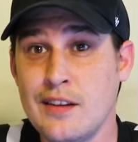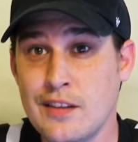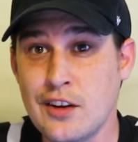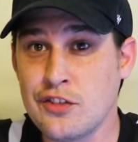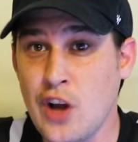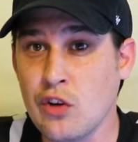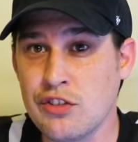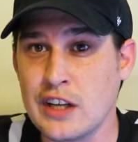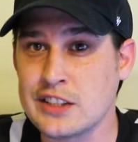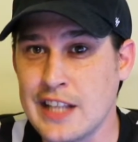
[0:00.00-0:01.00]
there's no
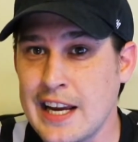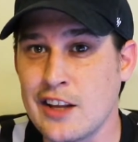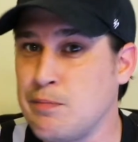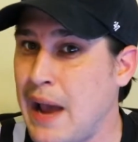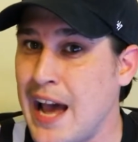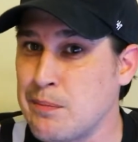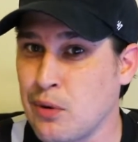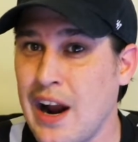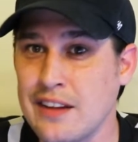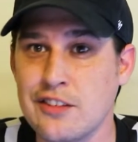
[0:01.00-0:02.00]
such thing as bad
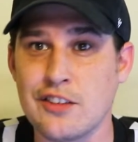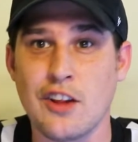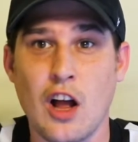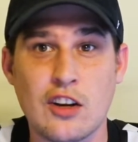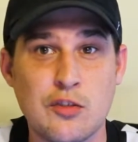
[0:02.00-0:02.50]
press as long